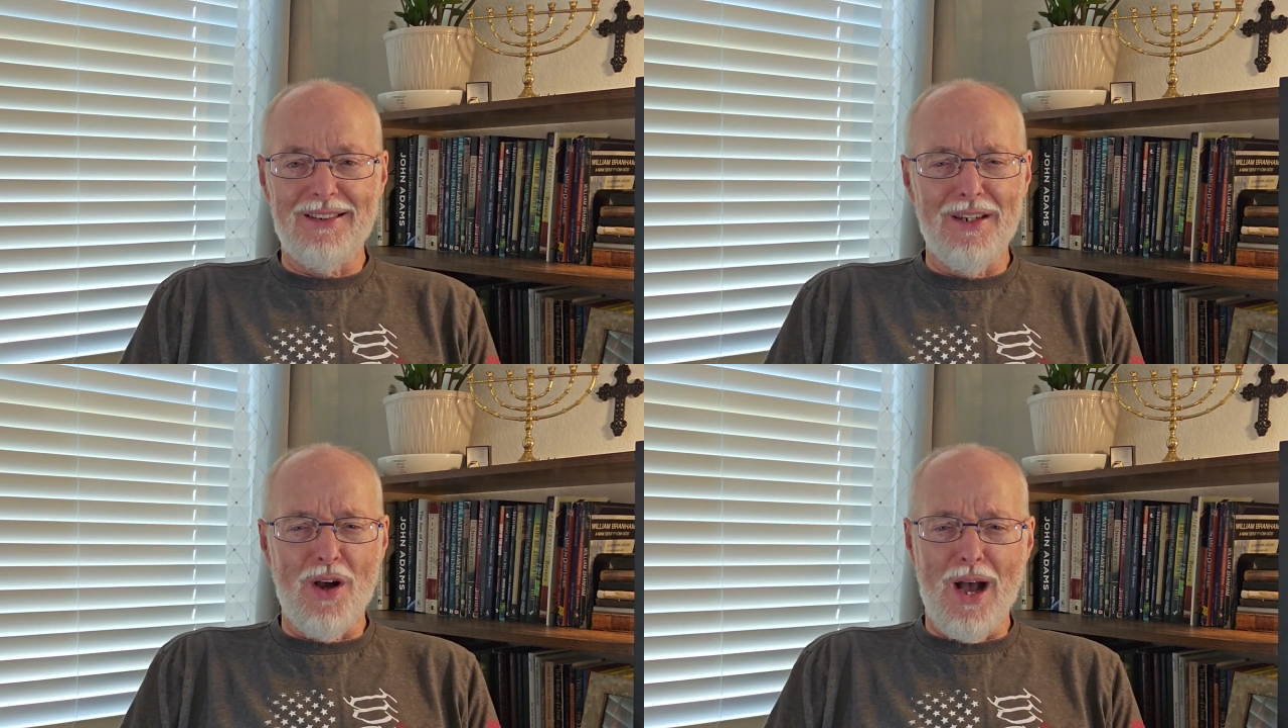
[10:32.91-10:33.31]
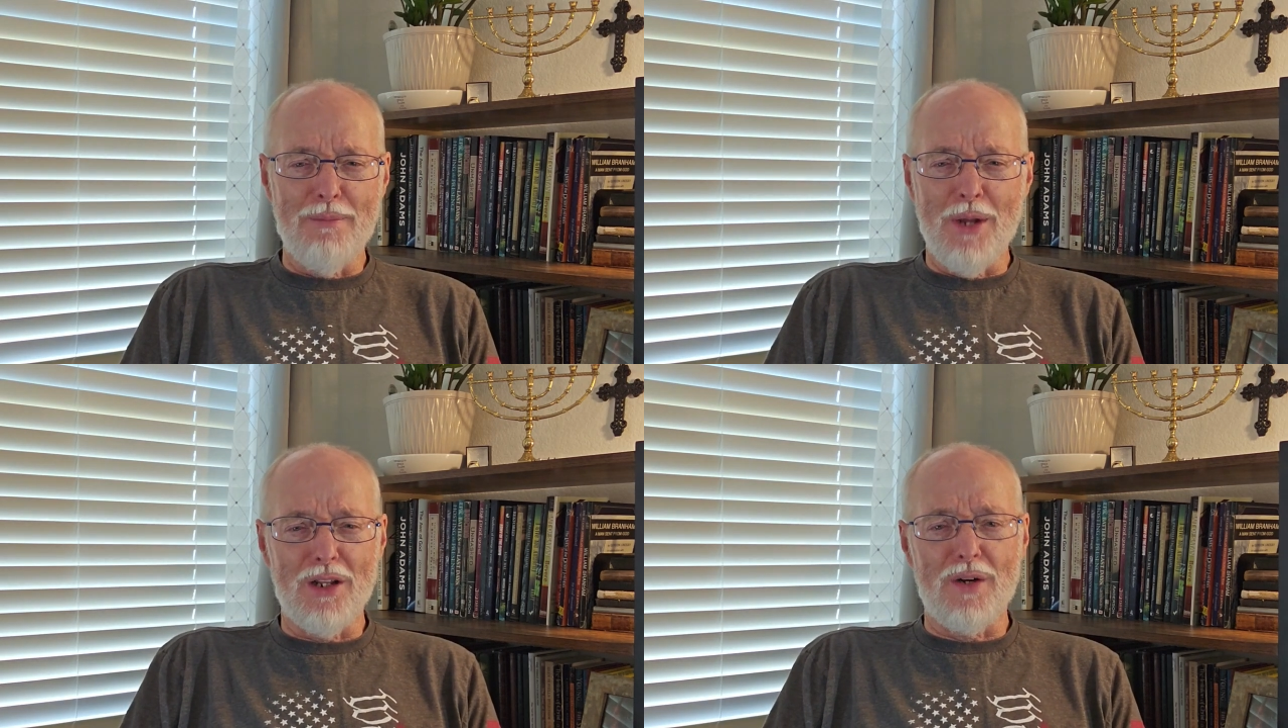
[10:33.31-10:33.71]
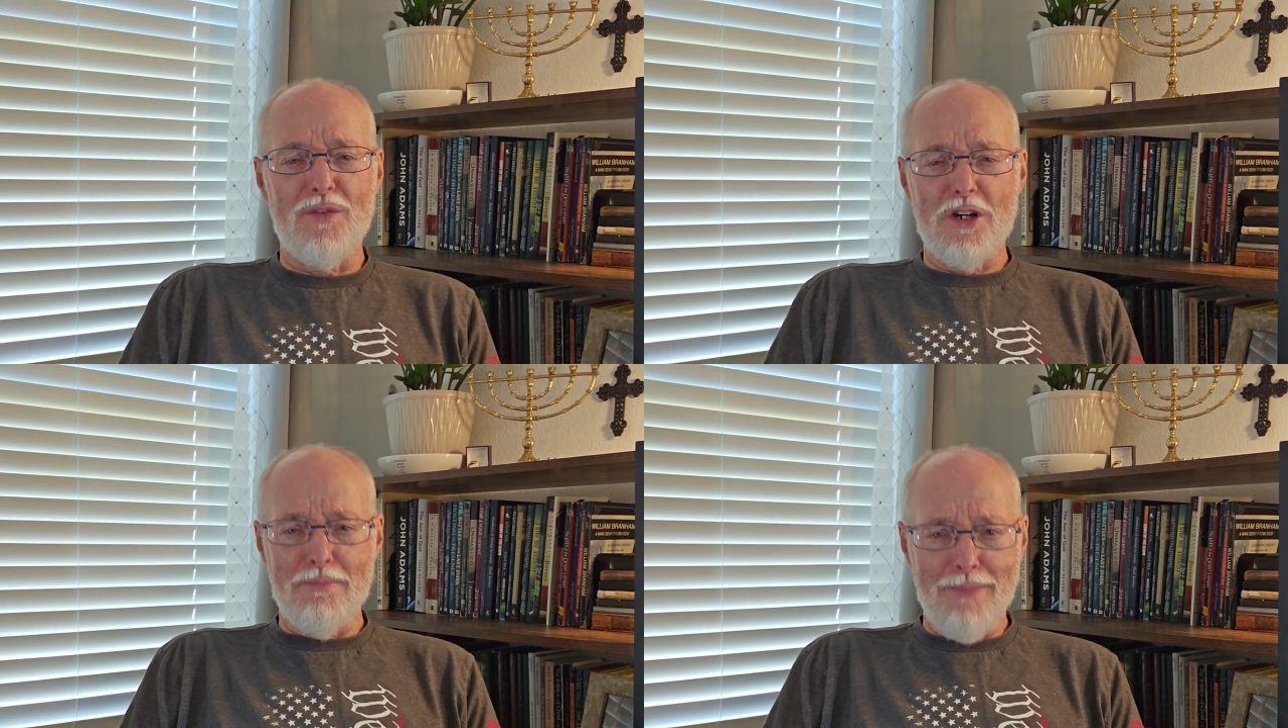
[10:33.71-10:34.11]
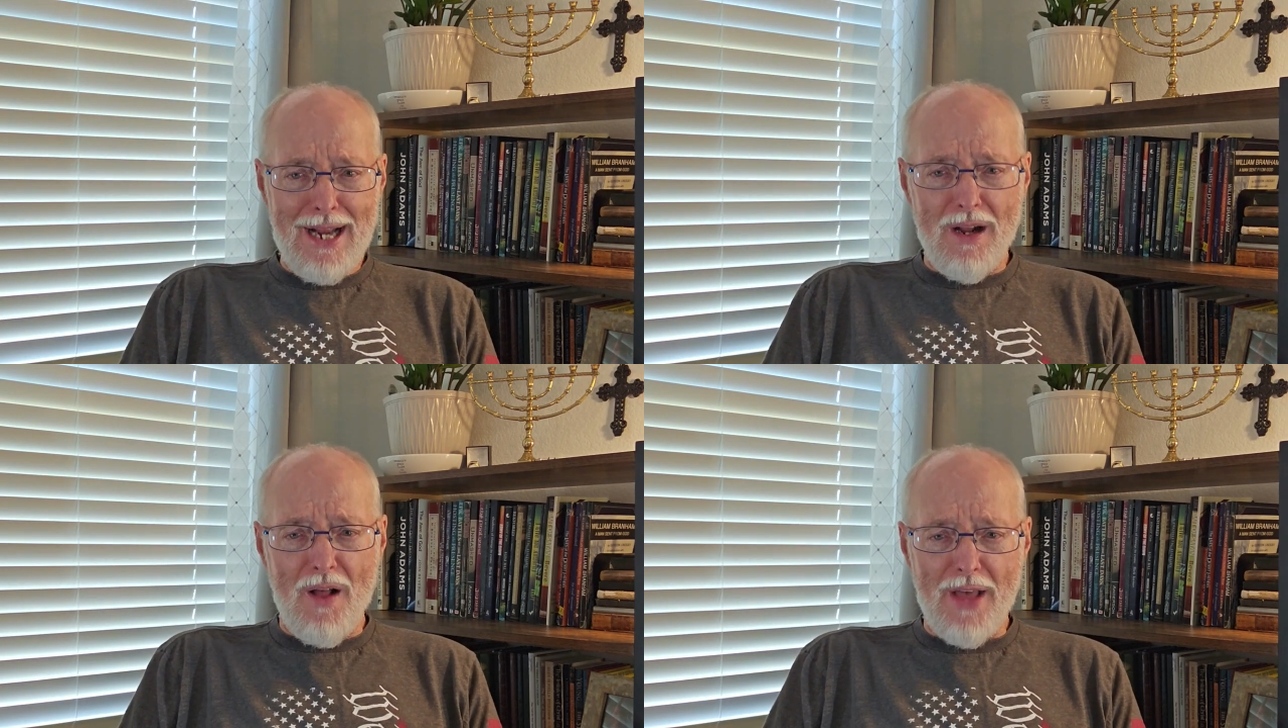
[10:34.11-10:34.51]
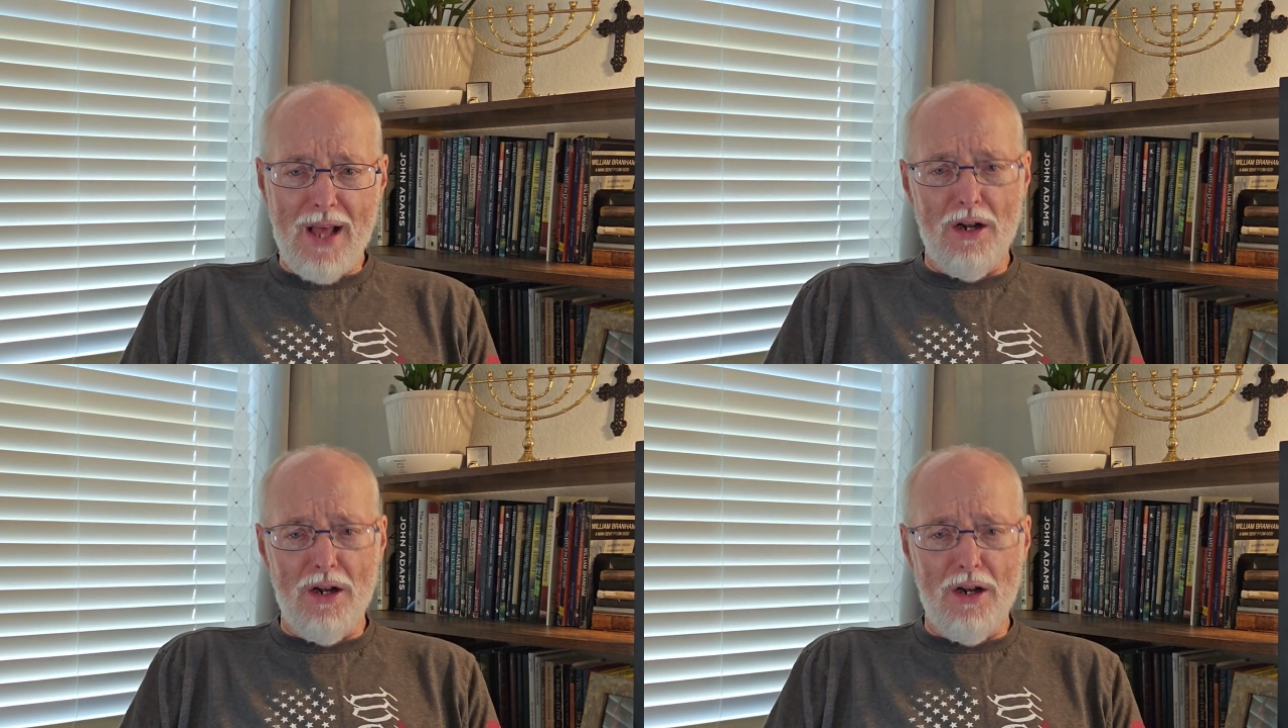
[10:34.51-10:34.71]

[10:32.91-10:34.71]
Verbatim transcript: you know, I'm not looking for debate on that.